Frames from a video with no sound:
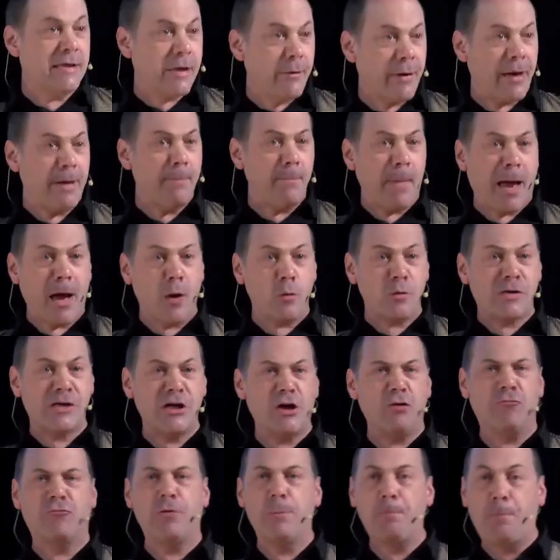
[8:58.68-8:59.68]
he mounted
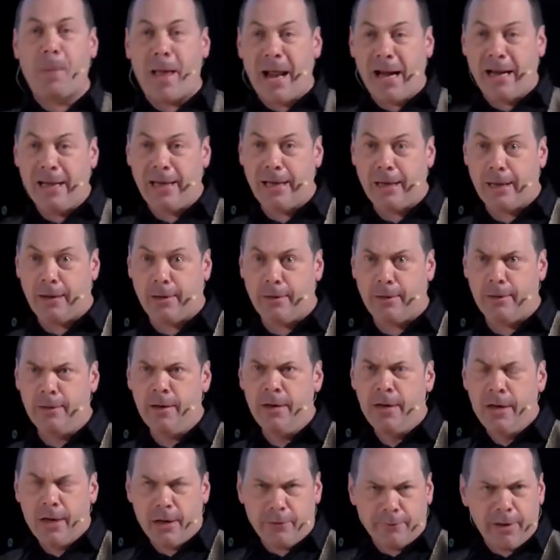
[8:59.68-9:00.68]
a rebellion,
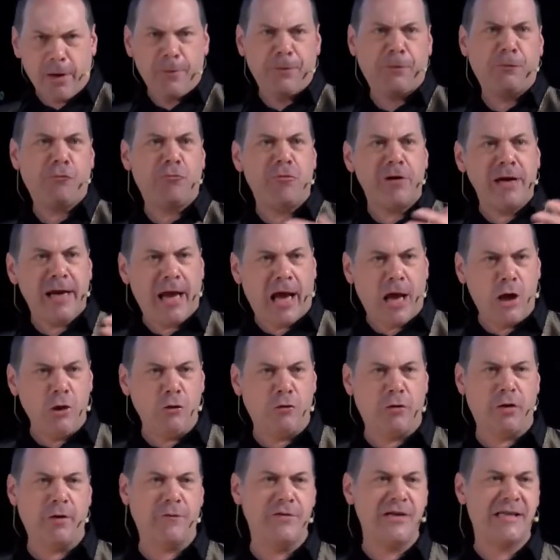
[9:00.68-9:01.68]
and around
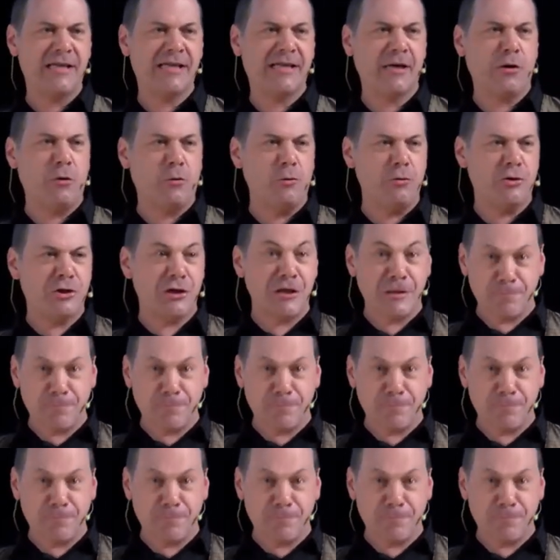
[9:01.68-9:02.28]
300 of his soldiers